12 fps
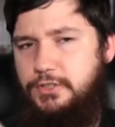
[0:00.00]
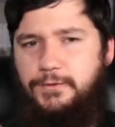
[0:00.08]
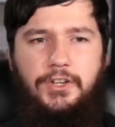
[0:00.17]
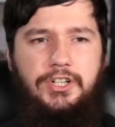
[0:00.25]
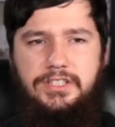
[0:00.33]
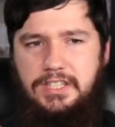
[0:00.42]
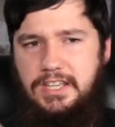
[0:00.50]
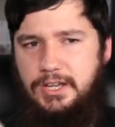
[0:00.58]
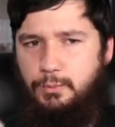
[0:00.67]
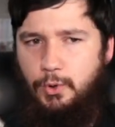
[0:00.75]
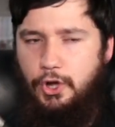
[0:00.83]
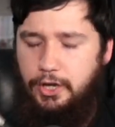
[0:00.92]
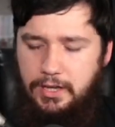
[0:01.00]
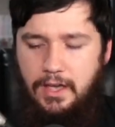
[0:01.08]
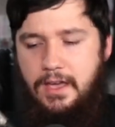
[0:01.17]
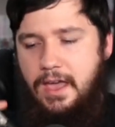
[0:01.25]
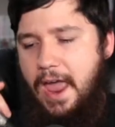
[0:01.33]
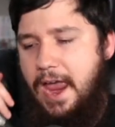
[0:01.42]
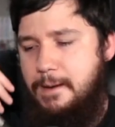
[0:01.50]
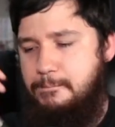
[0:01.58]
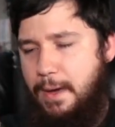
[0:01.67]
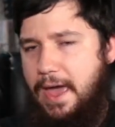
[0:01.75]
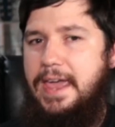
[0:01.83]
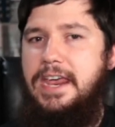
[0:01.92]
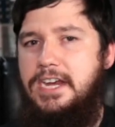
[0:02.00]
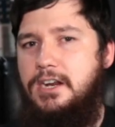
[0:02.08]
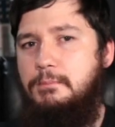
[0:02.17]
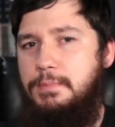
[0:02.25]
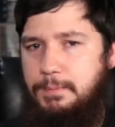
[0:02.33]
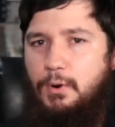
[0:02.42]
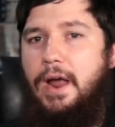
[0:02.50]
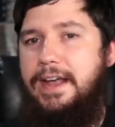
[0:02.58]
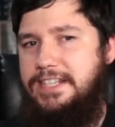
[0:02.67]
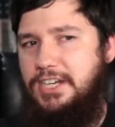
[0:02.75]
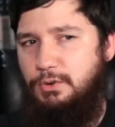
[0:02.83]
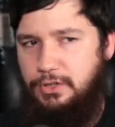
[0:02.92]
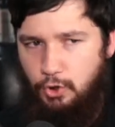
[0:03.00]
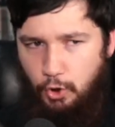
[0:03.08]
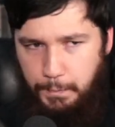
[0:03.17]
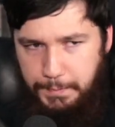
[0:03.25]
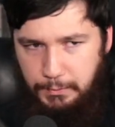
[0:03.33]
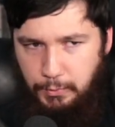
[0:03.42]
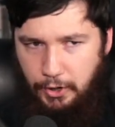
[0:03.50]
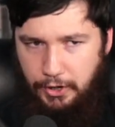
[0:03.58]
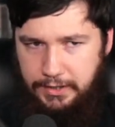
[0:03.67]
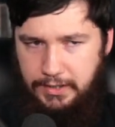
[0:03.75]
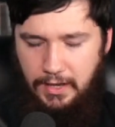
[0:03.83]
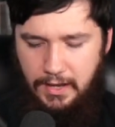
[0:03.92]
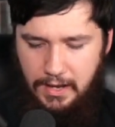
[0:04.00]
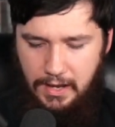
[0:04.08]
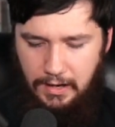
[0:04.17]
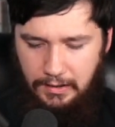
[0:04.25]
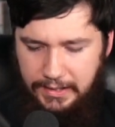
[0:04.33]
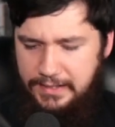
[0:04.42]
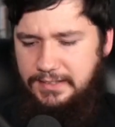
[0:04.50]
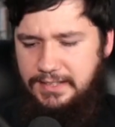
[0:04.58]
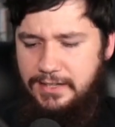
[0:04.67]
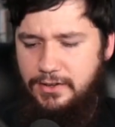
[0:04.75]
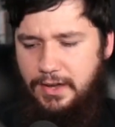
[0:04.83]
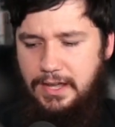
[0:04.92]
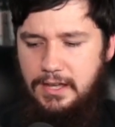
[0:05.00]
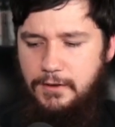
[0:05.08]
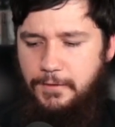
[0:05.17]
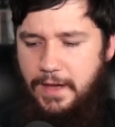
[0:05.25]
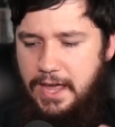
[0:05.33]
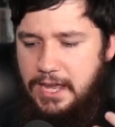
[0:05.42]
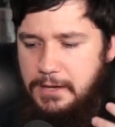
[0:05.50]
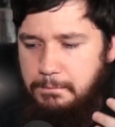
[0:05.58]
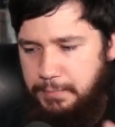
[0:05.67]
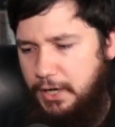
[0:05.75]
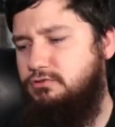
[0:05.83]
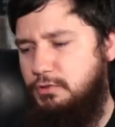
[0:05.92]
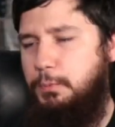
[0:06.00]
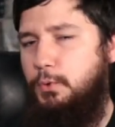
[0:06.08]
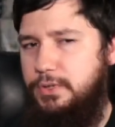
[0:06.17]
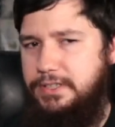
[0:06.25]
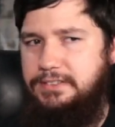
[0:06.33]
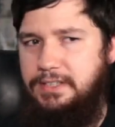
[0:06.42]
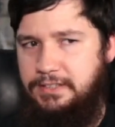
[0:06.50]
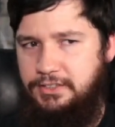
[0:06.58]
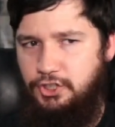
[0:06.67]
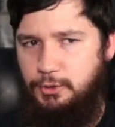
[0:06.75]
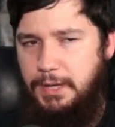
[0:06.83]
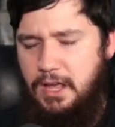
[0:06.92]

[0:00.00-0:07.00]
volunteer work and paid proprietary corporate work. Let's say you have a bug reporting system